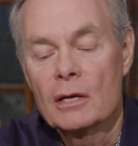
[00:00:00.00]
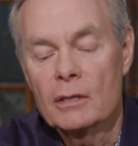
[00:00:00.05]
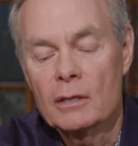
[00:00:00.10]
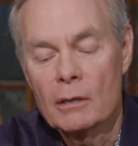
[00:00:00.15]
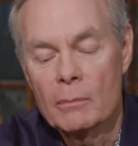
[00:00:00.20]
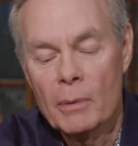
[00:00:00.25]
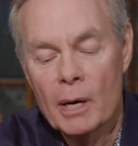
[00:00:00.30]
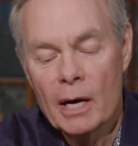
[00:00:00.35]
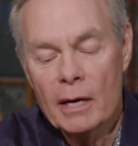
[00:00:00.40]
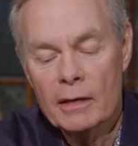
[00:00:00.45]

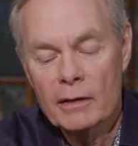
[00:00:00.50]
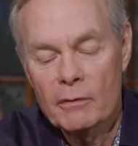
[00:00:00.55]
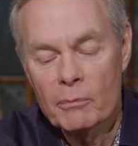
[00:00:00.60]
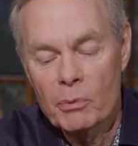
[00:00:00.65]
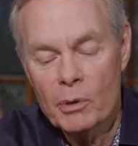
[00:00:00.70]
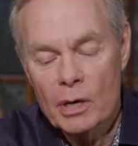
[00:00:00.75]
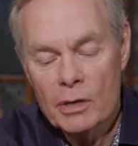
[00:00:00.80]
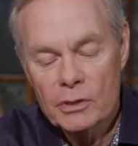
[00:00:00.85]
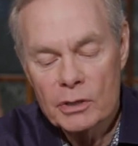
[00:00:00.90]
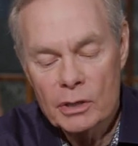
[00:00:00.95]
the body of
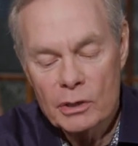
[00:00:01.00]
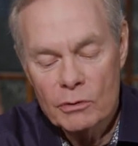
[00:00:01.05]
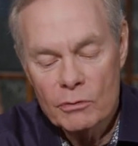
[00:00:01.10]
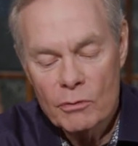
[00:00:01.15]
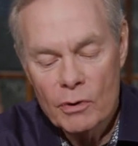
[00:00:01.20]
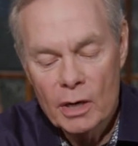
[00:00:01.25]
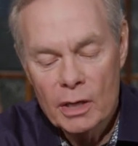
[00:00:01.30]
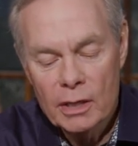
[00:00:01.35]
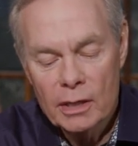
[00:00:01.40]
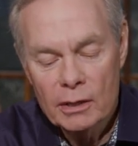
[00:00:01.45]
President
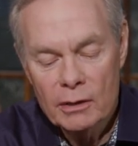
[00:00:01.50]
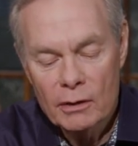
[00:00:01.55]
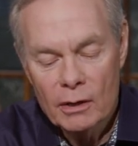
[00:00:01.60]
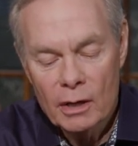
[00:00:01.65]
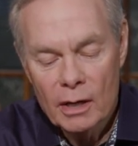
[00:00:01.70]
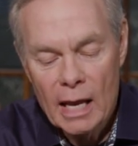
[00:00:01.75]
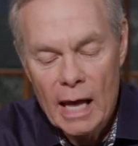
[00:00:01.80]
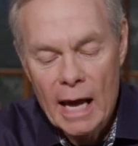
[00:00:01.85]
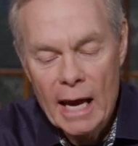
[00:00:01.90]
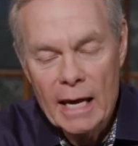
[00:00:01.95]
Reagan
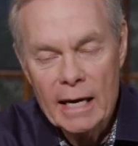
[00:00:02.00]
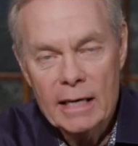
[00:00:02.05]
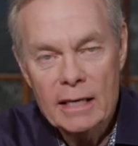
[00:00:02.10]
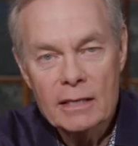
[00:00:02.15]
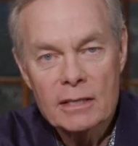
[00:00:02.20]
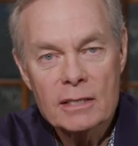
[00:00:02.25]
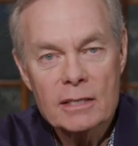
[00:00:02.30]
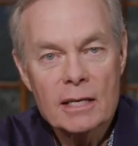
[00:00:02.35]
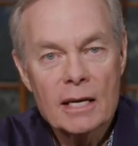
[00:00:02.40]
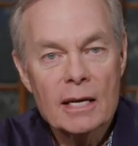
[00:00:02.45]
lying
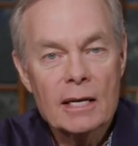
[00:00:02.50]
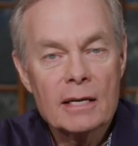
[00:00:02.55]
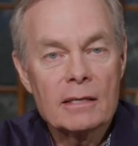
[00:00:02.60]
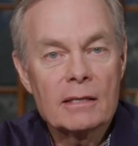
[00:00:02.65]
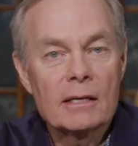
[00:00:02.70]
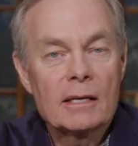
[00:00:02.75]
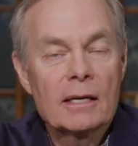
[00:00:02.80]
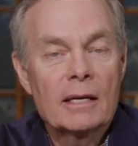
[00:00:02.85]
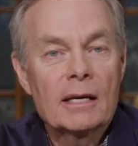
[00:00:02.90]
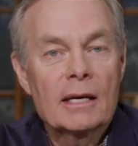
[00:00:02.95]
in state.